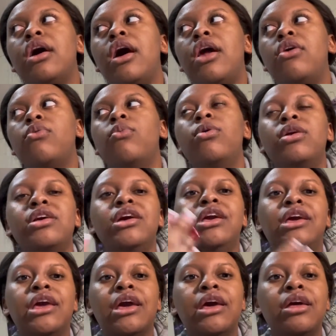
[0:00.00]
I don't want to
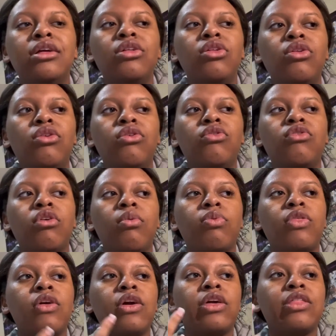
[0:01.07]
get
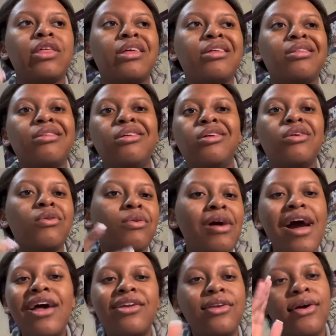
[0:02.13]
something, then, you know,
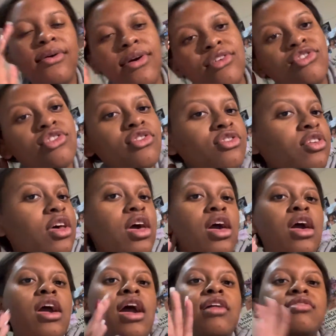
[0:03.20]
I don't know. It's just,
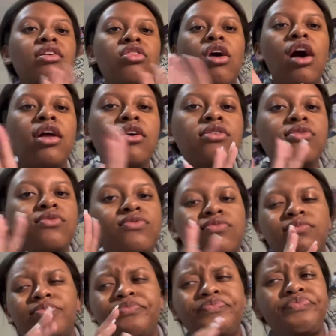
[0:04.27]
it's a lot of
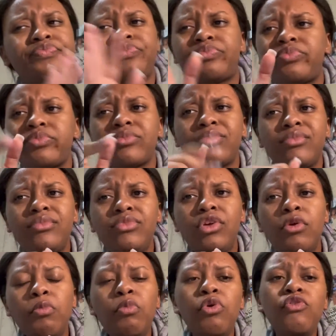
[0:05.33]

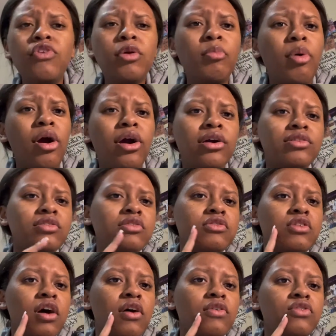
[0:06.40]
moving parts and
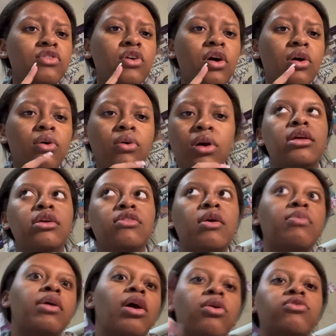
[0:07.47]
stuff. So
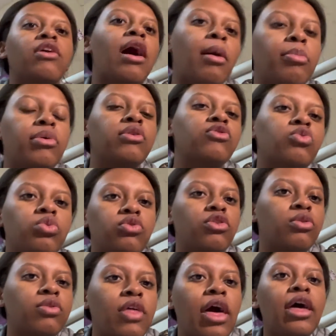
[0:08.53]
something else happens, we'll deal
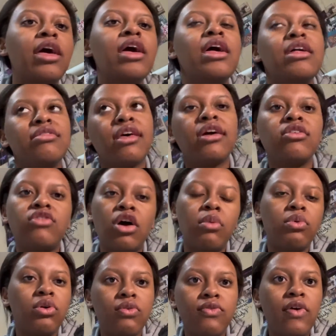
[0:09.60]
with that. It's like a
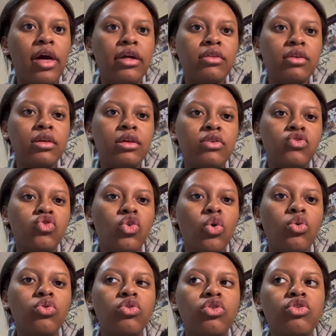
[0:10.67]
domino effect.
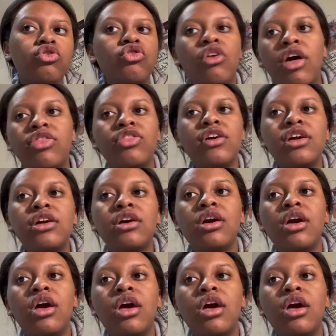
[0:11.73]
So there's nothing